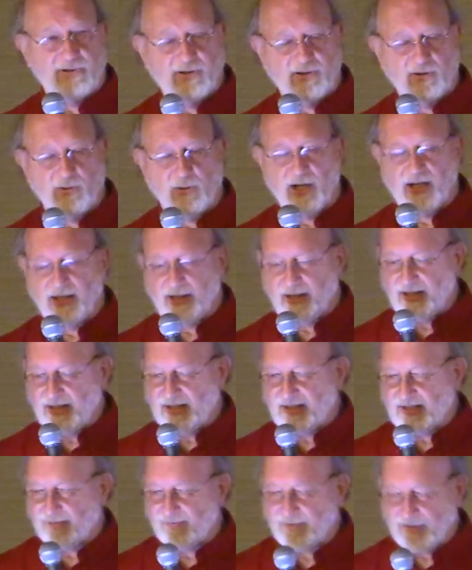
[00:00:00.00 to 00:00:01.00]

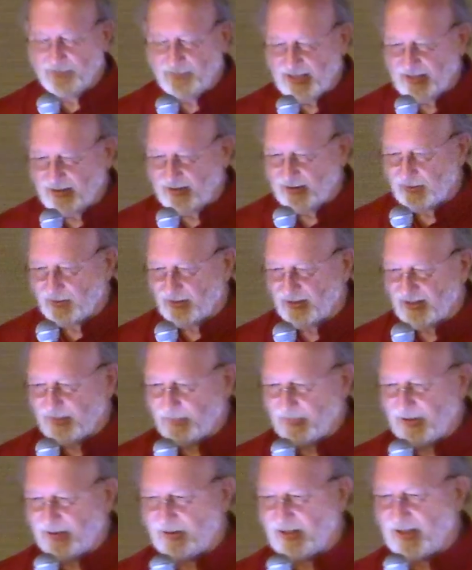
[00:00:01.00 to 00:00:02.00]
qualities of the mystical
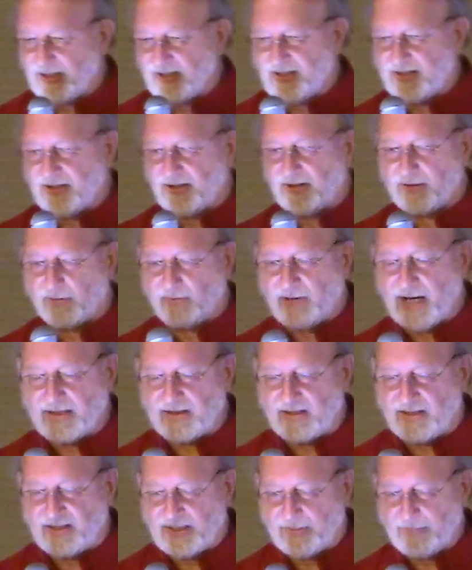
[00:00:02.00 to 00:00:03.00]
experience, the direct
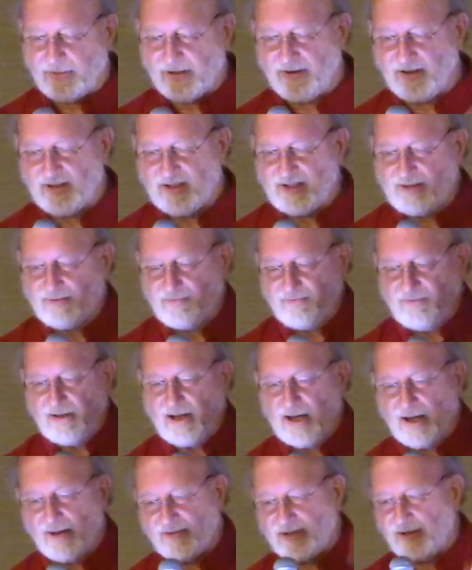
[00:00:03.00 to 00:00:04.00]
experience of
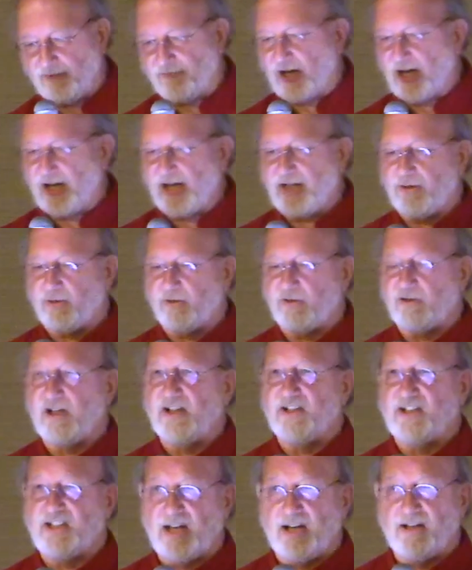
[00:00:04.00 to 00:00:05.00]
divine or
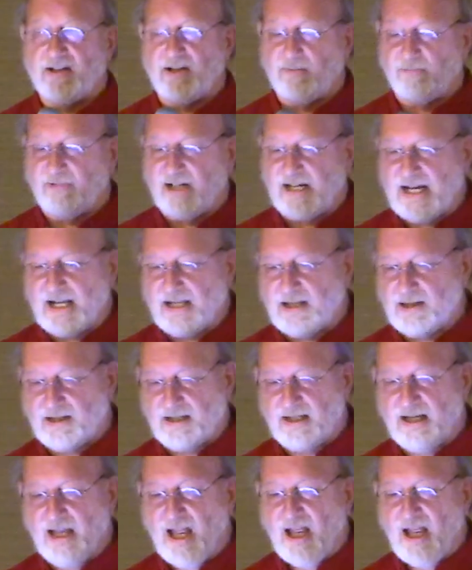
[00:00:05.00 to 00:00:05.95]
transcendent reality,